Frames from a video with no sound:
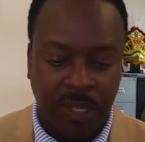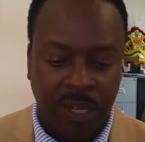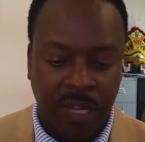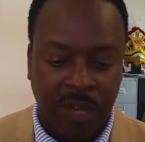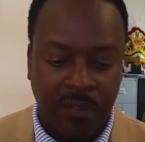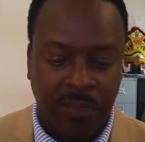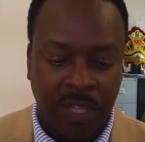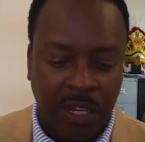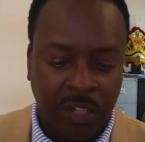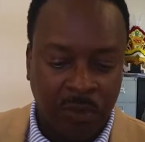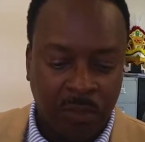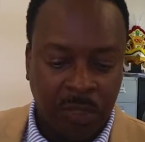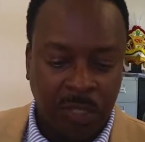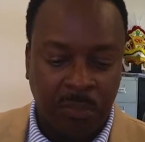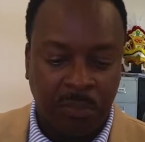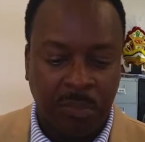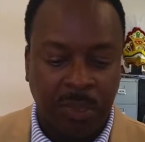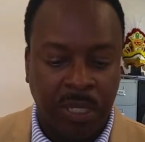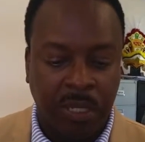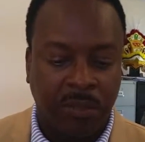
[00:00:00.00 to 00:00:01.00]
That has been a
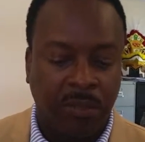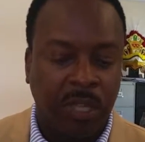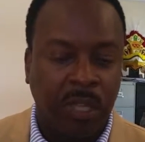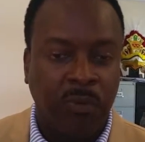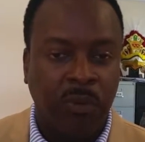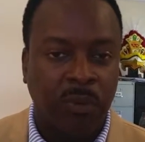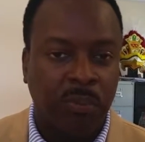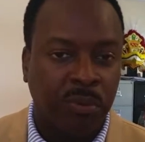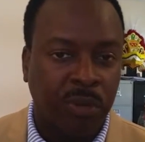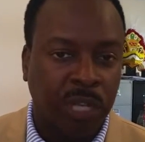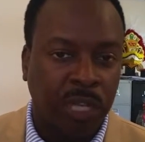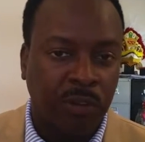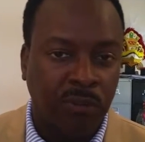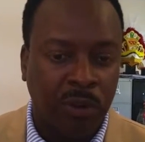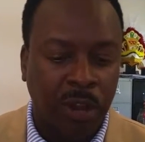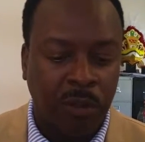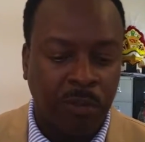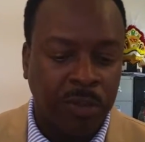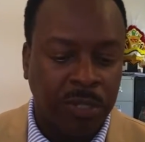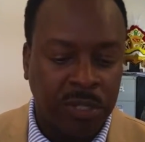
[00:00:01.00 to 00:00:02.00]
big thing. We're bringing
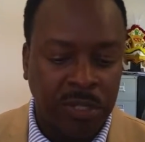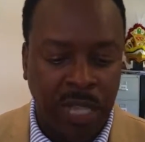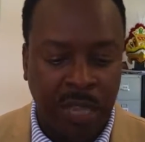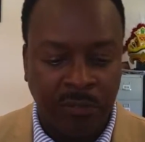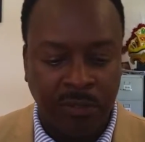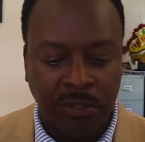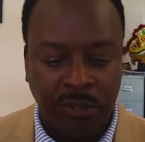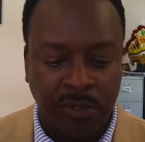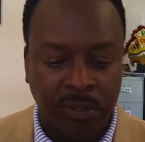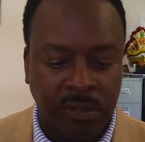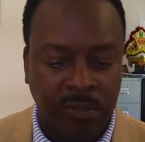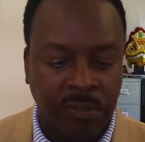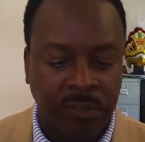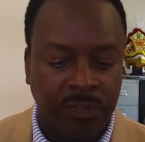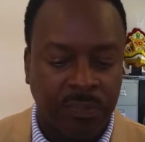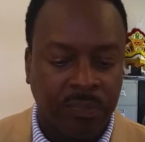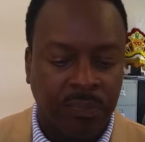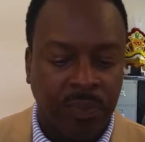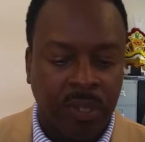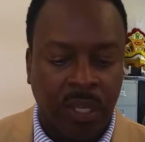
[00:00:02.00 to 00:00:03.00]
rugby sevens.
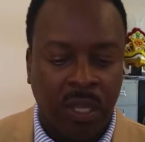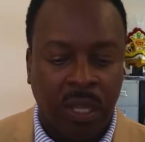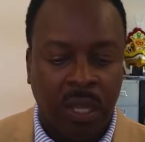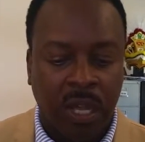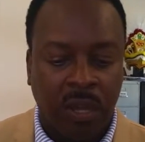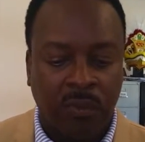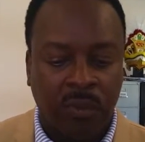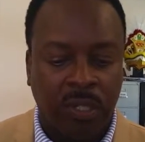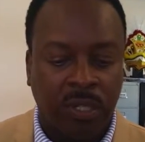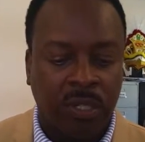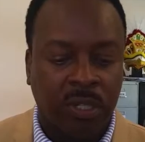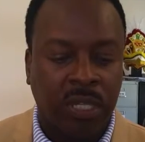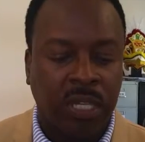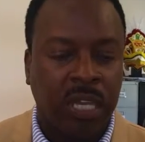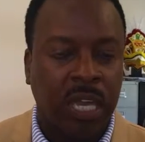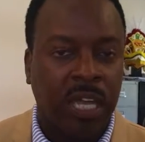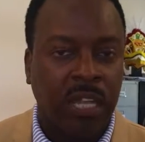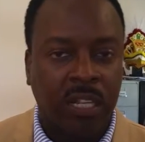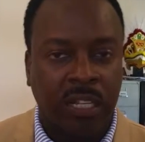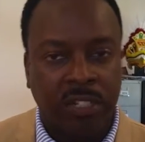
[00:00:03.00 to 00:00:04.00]
We're looking
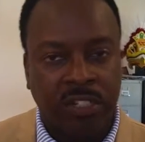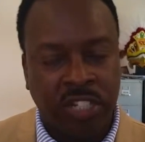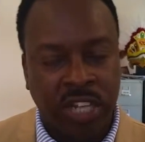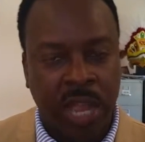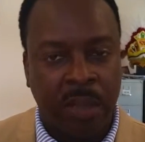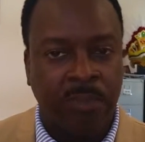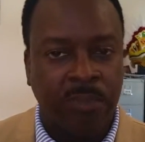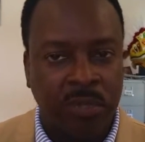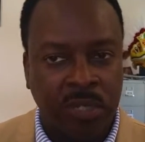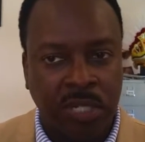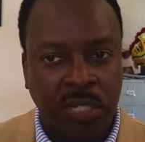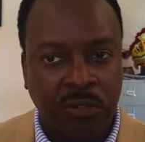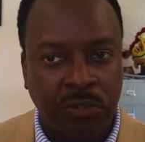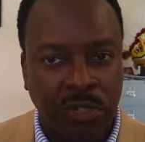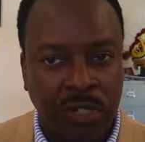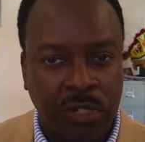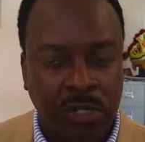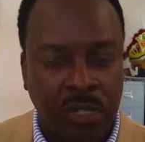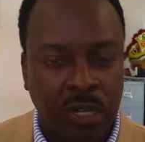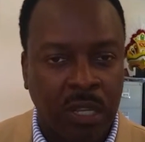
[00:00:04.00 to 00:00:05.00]
at a Champs
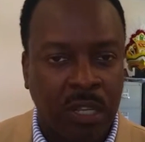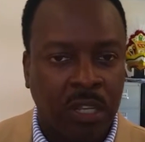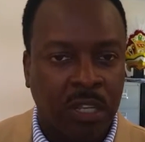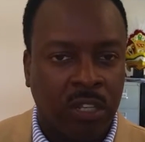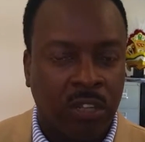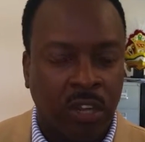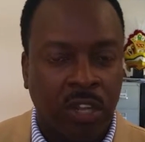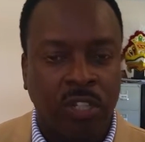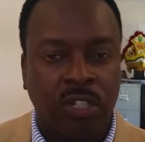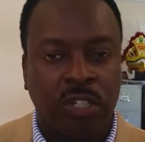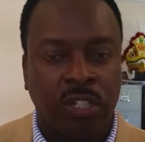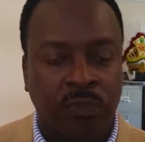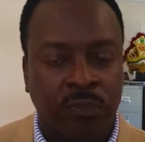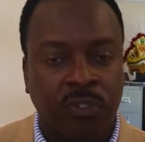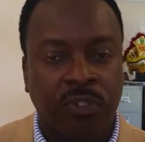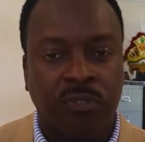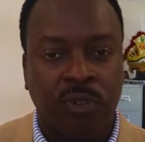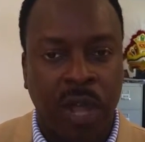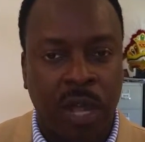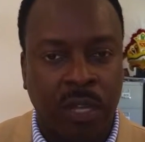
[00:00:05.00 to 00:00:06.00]
series, not just for
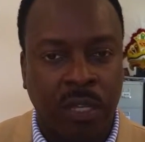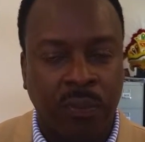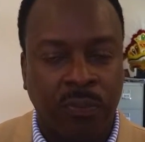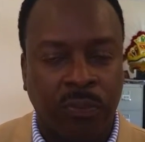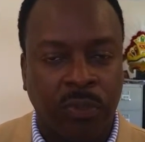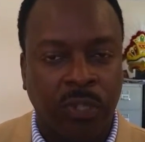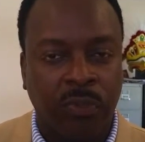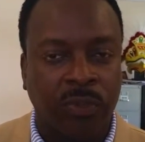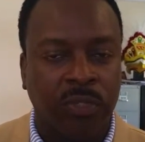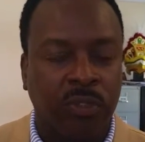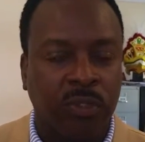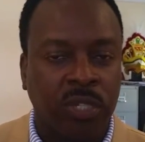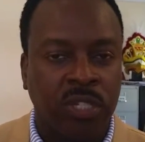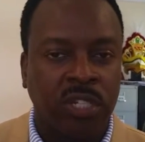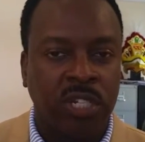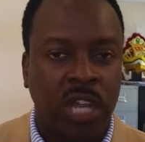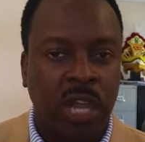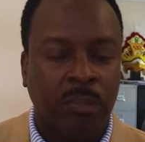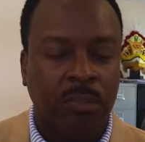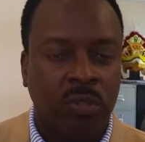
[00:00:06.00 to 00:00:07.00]
track and field. We're doing
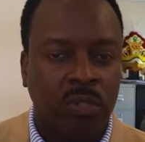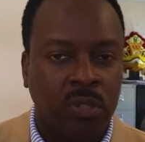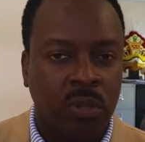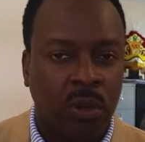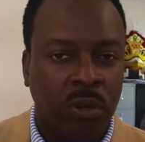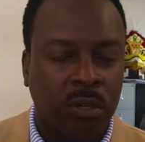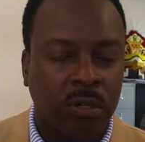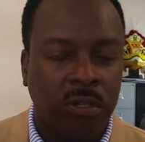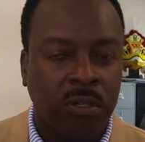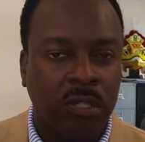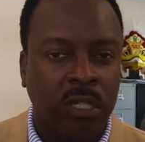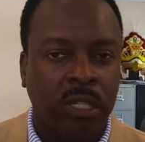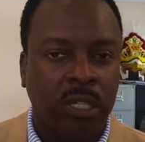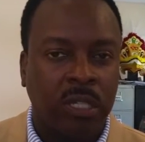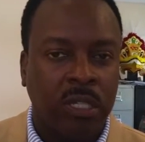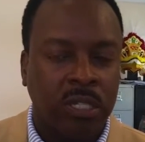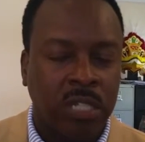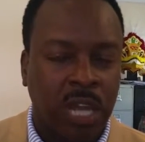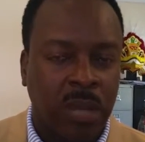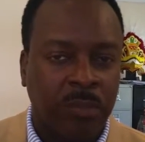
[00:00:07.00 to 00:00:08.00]
Champs soccer,
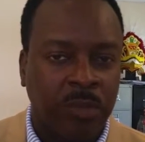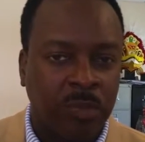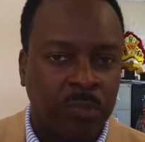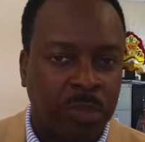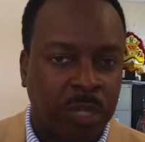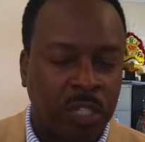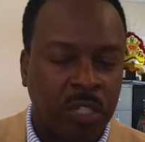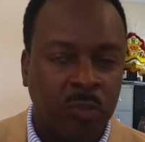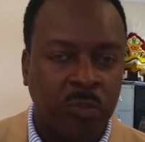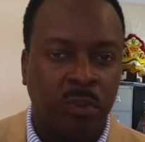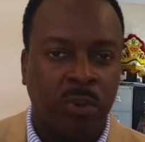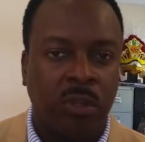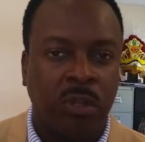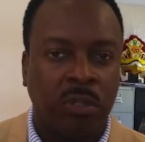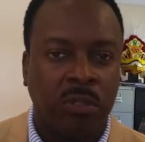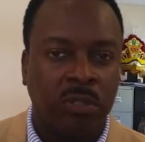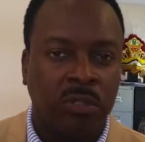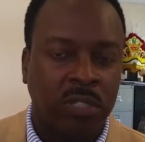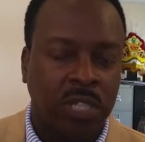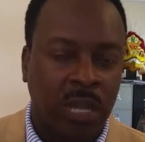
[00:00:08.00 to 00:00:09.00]
Champs
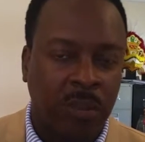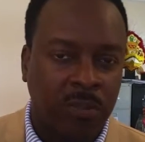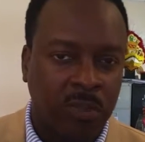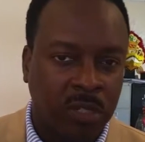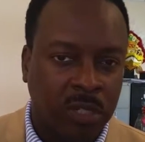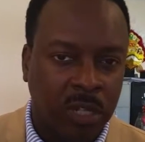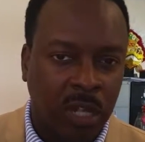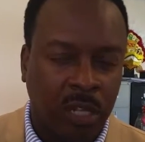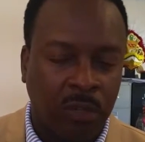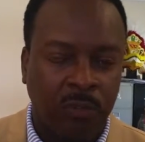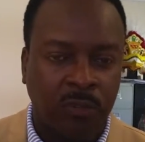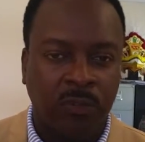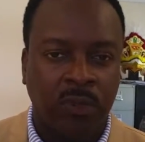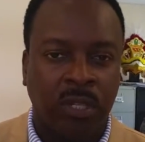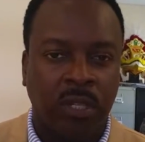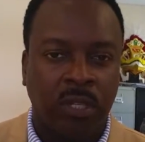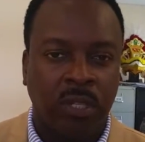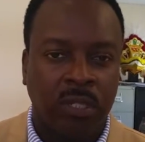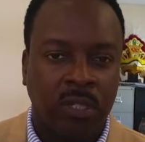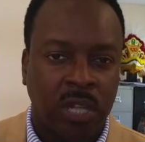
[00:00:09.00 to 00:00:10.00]
baseball, Champs golf,
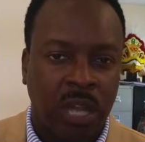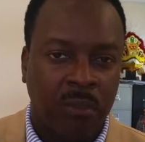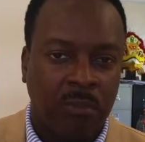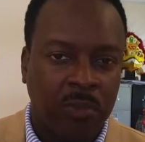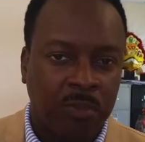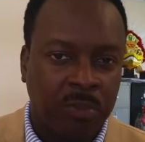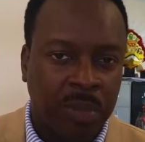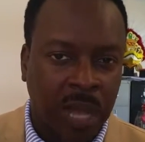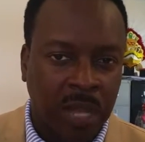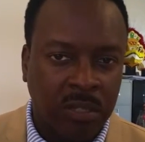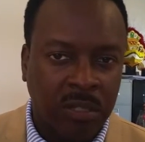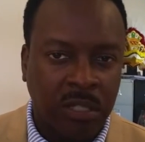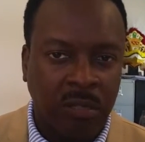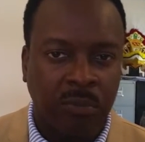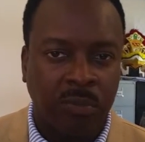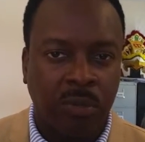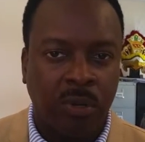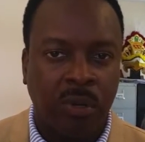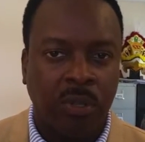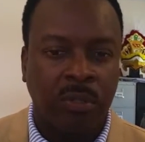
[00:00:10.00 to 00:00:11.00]
Champs
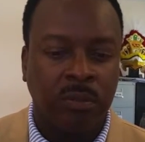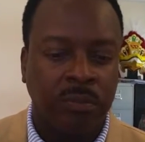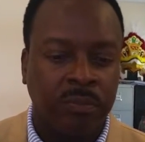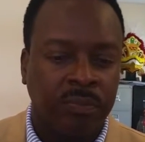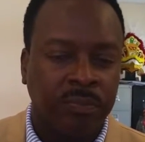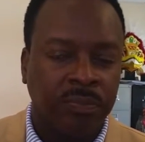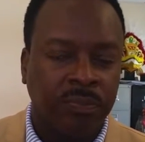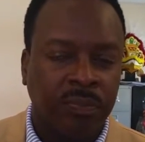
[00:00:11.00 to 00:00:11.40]
basketball.